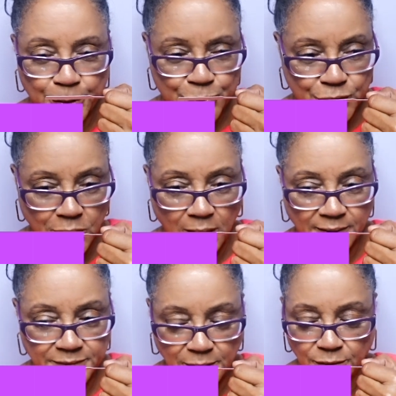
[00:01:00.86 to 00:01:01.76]

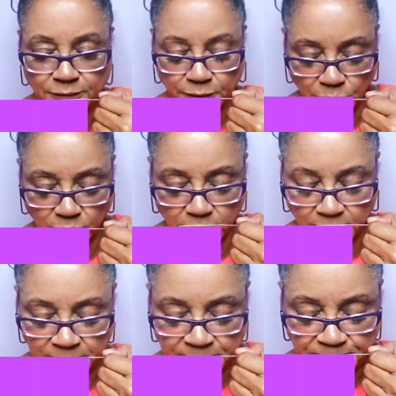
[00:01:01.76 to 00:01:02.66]
soft
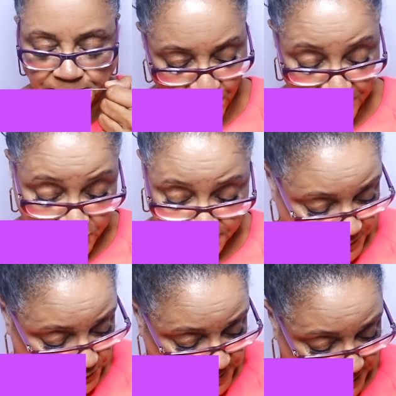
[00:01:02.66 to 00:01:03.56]
floral, which
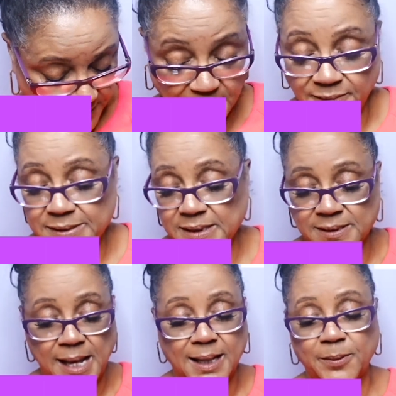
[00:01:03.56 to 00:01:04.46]
interestingly enough is
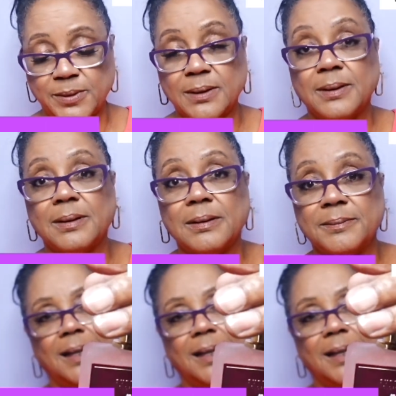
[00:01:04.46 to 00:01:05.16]
exactly what the little,